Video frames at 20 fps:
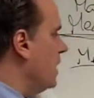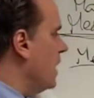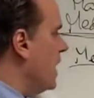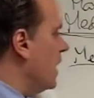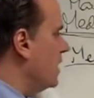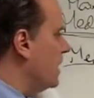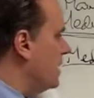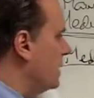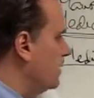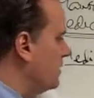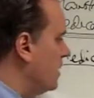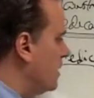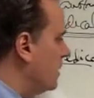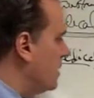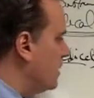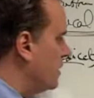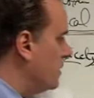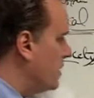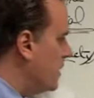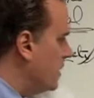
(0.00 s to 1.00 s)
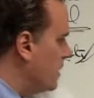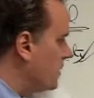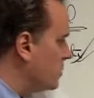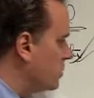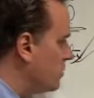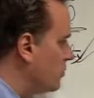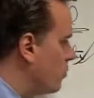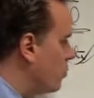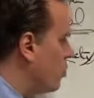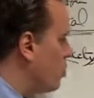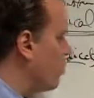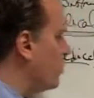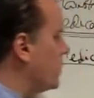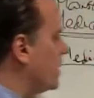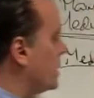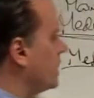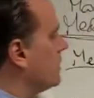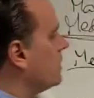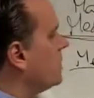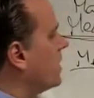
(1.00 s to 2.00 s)
and then
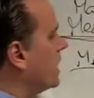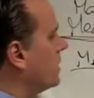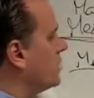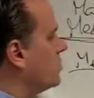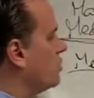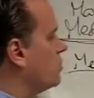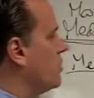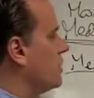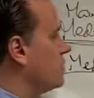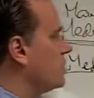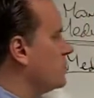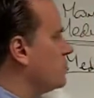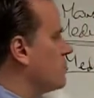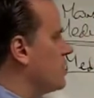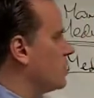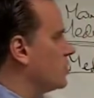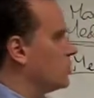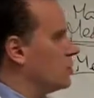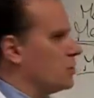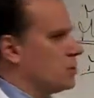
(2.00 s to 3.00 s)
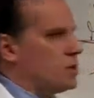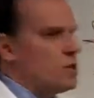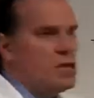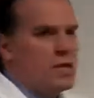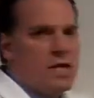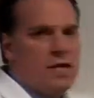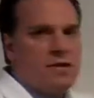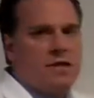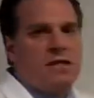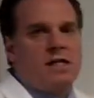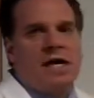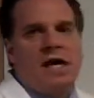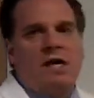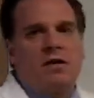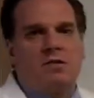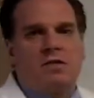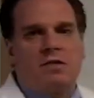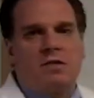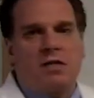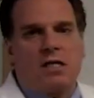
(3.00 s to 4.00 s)
supporting that stress structure, and then
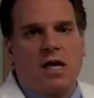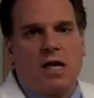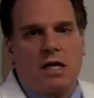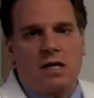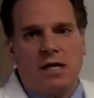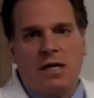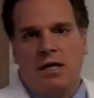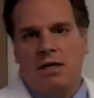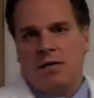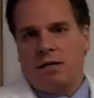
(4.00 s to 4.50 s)
counseling on